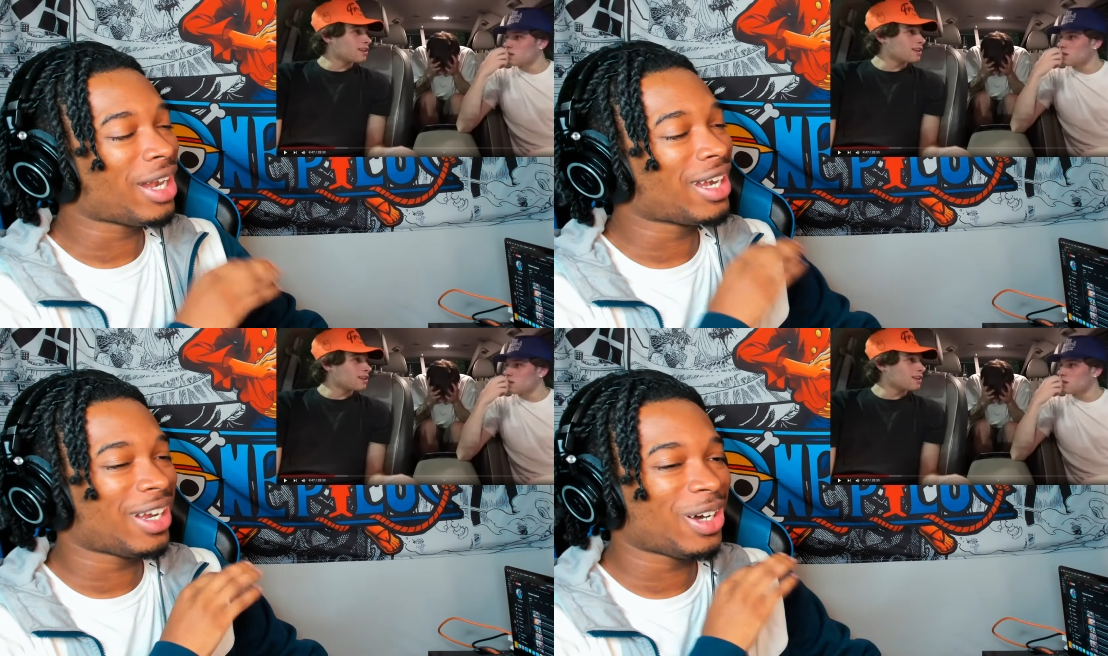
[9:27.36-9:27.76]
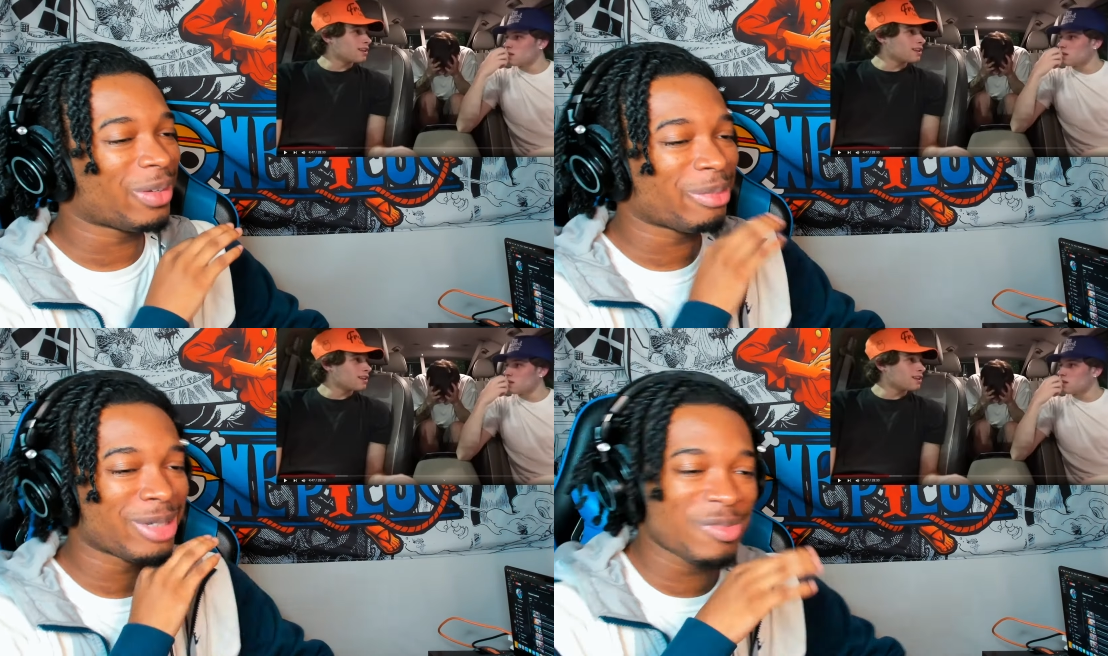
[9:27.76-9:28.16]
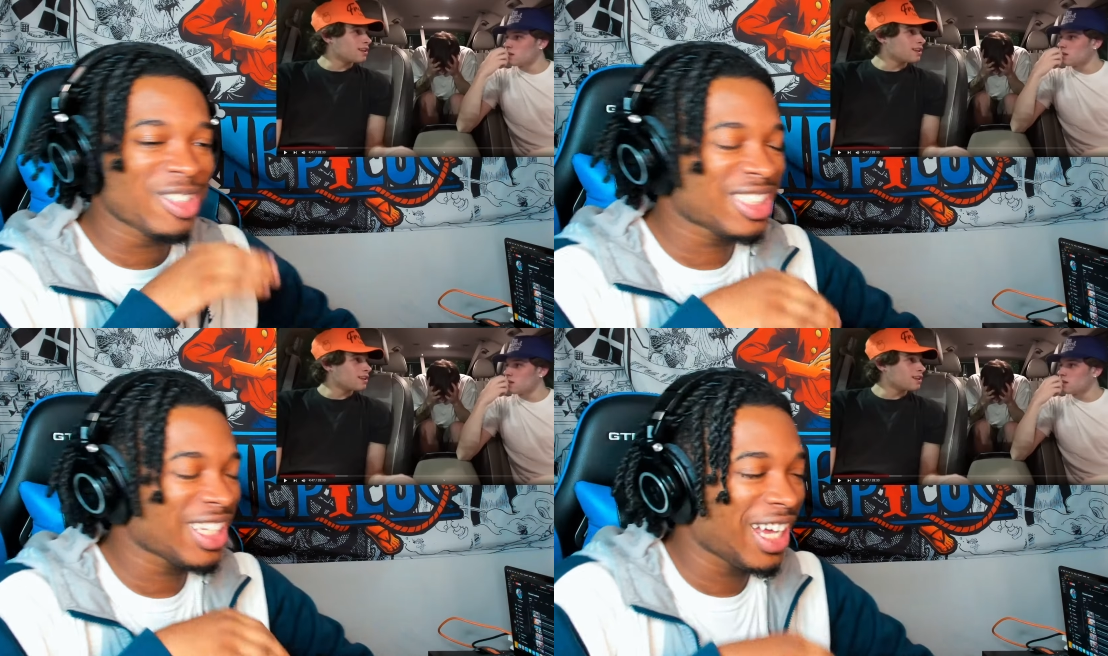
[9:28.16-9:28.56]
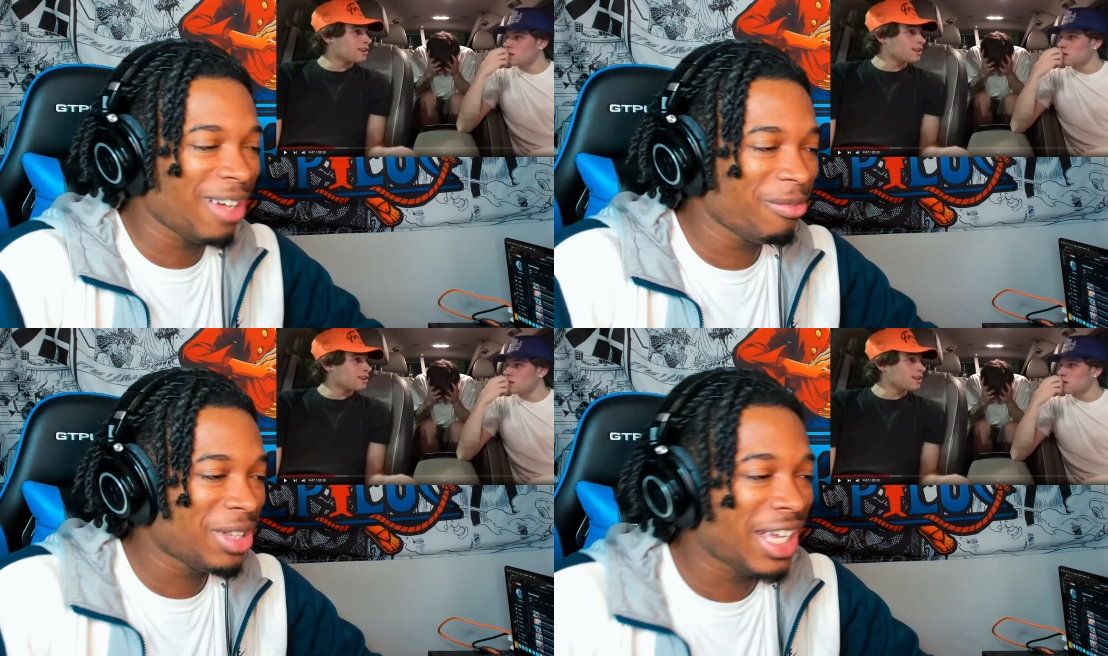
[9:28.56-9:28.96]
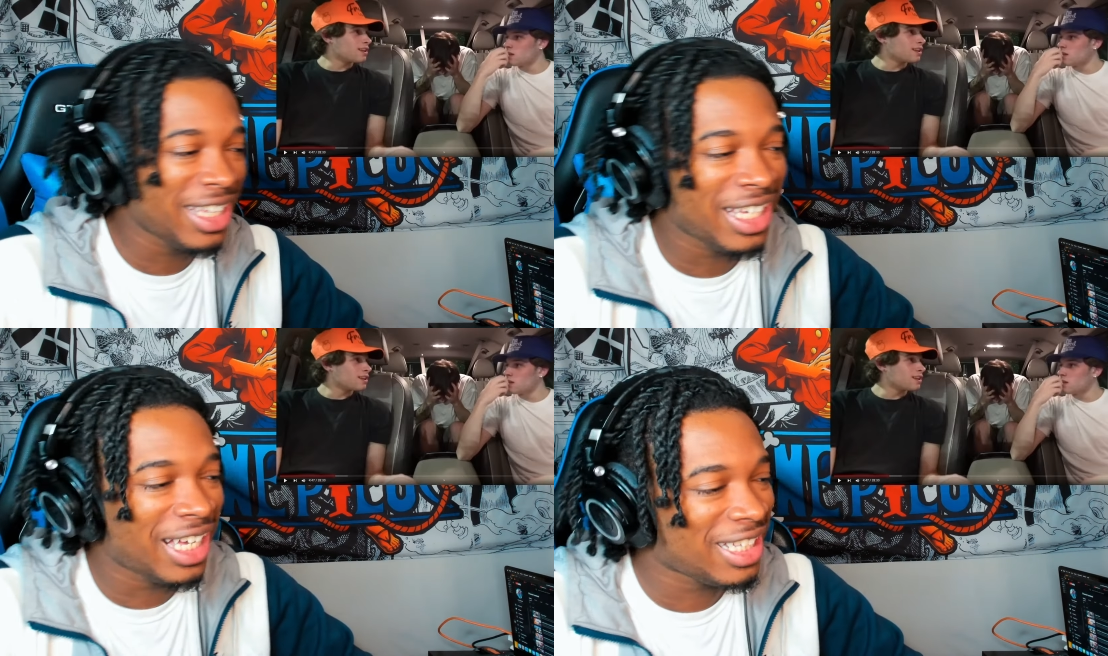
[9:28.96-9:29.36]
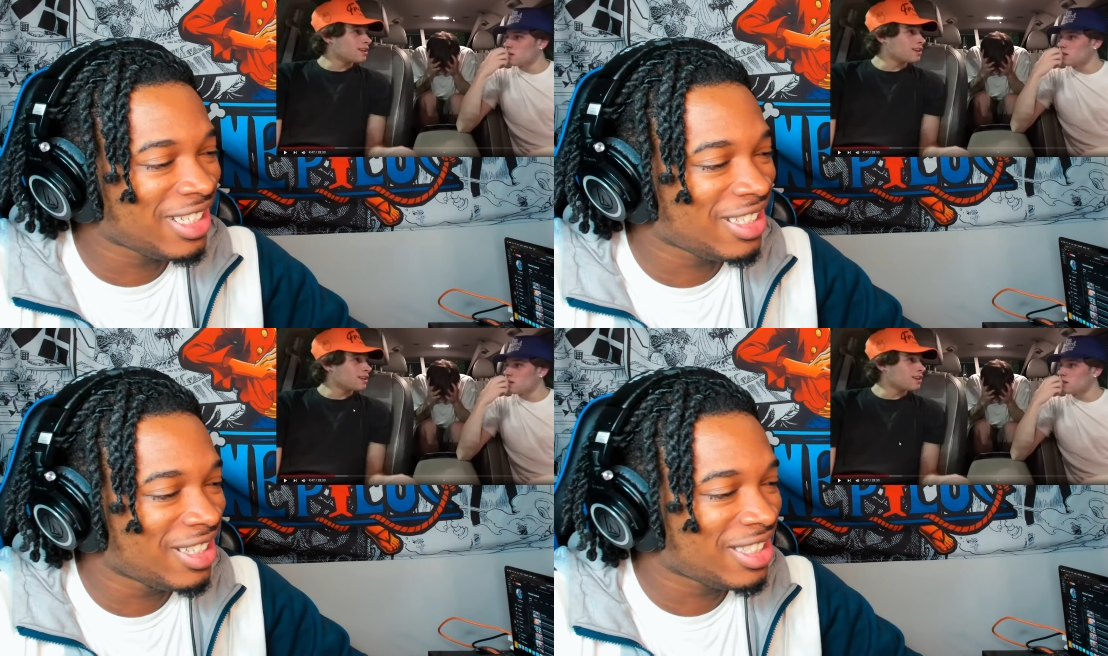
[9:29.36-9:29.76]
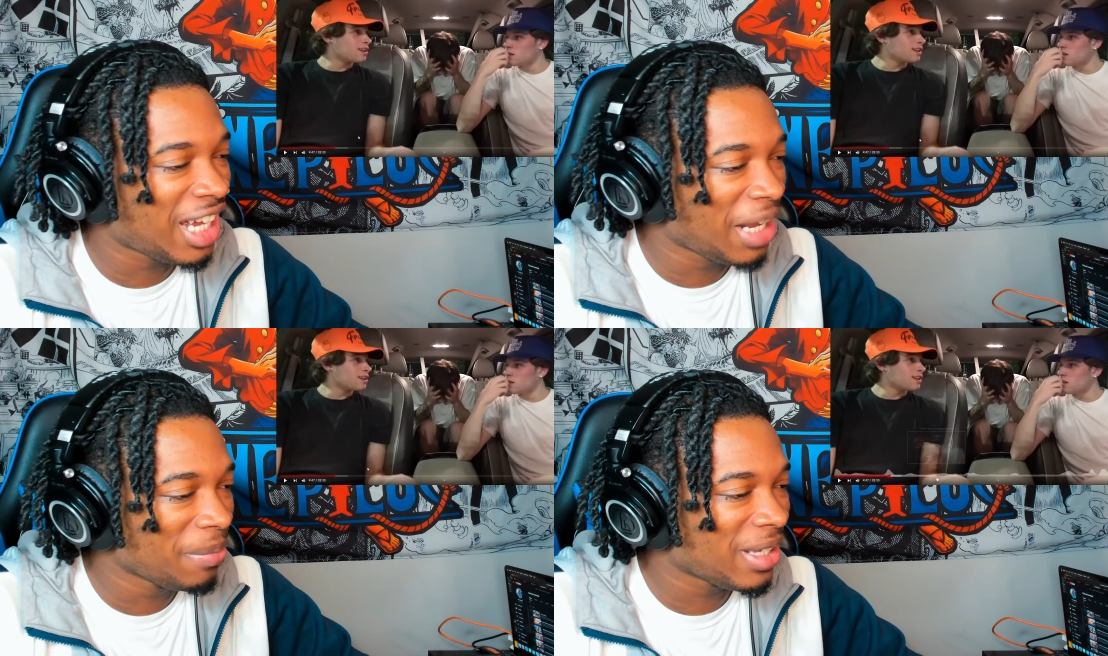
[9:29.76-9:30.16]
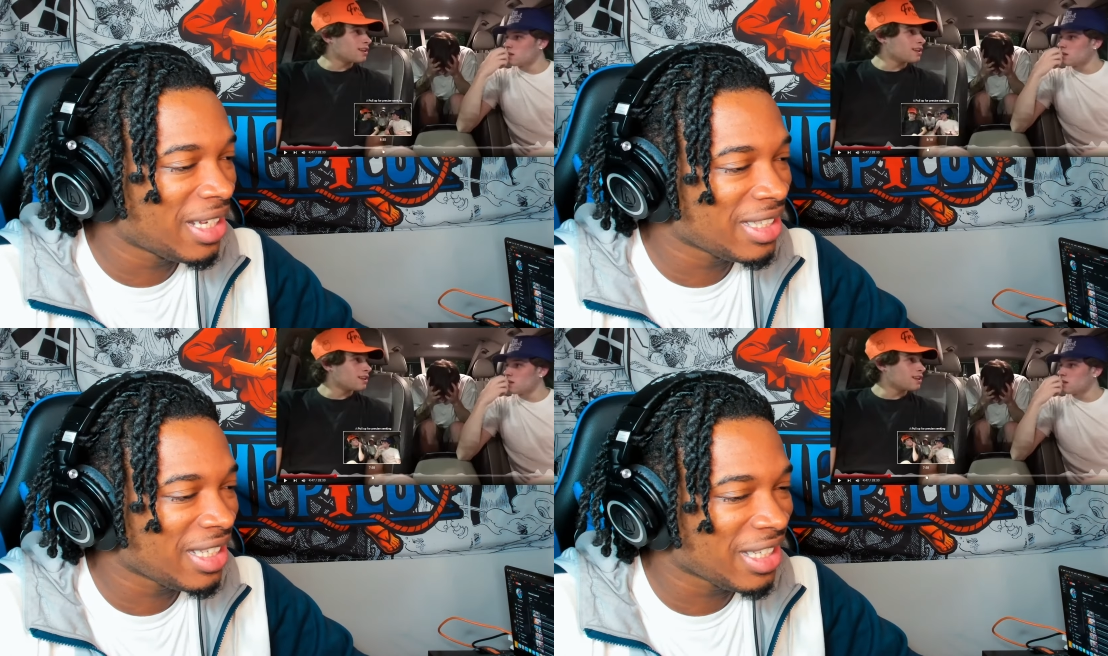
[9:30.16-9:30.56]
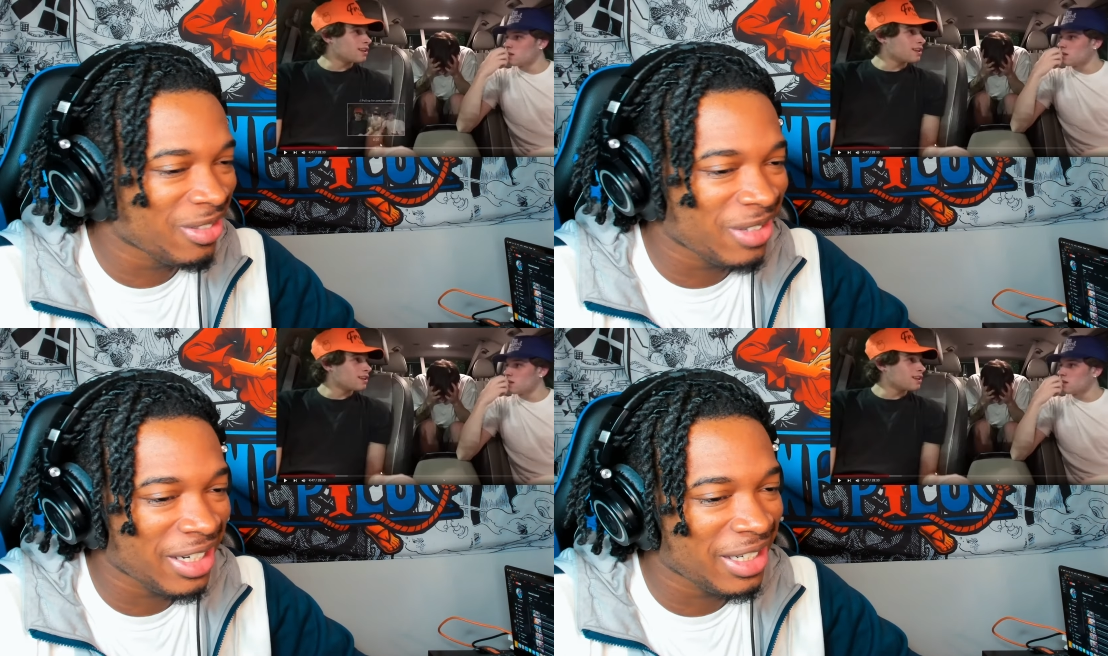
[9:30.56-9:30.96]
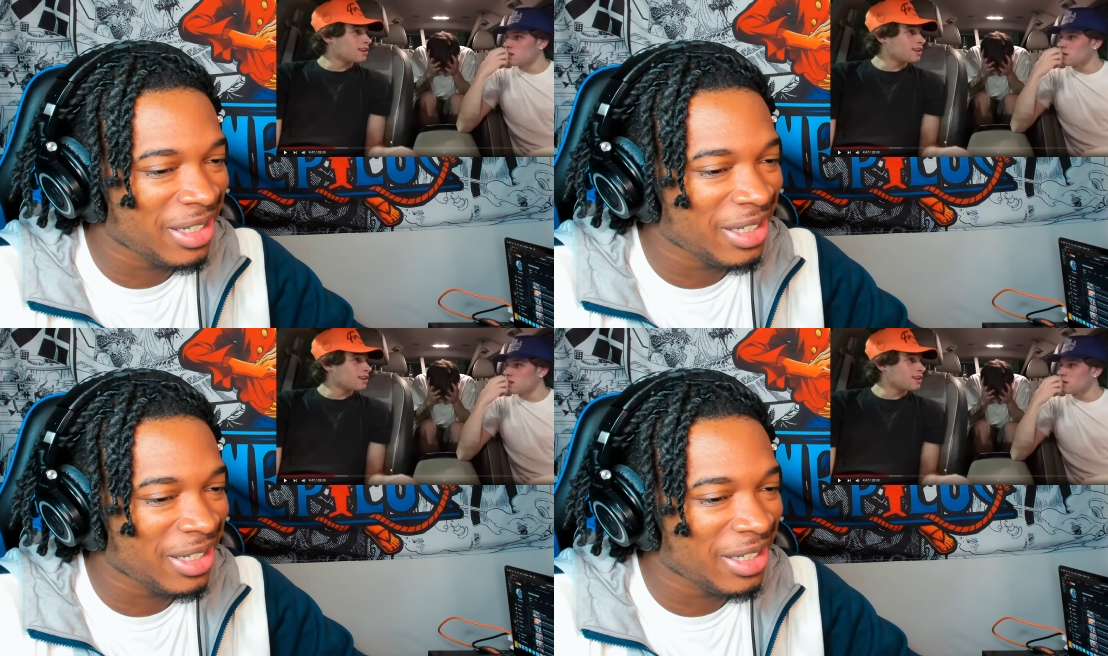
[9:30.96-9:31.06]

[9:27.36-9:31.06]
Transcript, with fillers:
Speaker 1: did I almost miss that? I'm glad they got this little timeline thingy right here,